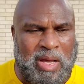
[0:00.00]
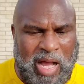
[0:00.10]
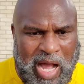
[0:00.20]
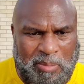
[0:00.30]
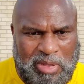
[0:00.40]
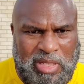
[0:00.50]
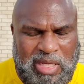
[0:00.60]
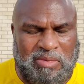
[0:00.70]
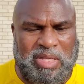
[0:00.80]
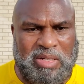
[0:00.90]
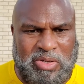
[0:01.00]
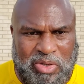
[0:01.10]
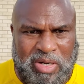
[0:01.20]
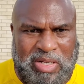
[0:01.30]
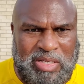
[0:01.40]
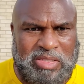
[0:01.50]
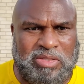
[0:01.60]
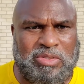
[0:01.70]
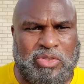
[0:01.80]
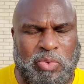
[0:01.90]
I believe that during
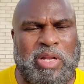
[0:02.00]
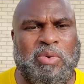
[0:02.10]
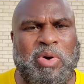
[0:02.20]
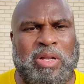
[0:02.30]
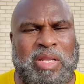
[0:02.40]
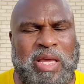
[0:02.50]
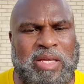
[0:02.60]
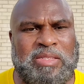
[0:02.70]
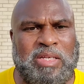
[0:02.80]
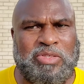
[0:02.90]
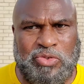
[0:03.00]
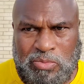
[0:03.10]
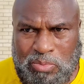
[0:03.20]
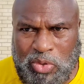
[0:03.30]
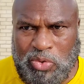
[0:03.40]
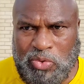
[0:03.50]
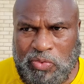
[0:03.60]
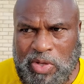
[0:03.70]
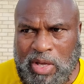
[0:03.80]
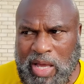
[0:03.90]
this 21 days that you
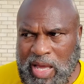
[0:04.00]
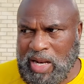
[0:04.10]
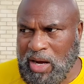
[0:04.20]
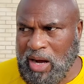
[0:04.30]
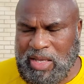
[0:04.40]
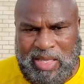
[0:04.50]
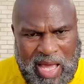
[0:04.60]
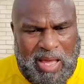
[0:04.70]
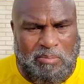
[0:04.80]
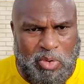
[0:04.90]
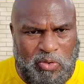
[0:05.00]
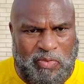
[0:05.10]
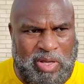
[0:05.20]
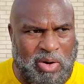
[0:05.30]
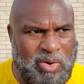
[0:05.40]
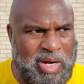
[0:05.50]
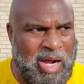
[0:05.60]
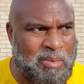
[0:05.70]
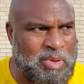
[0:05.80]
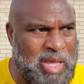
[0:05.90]
moved and are yet moving on
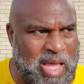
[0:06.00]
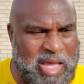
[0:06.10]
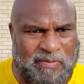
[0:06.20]
our behalf,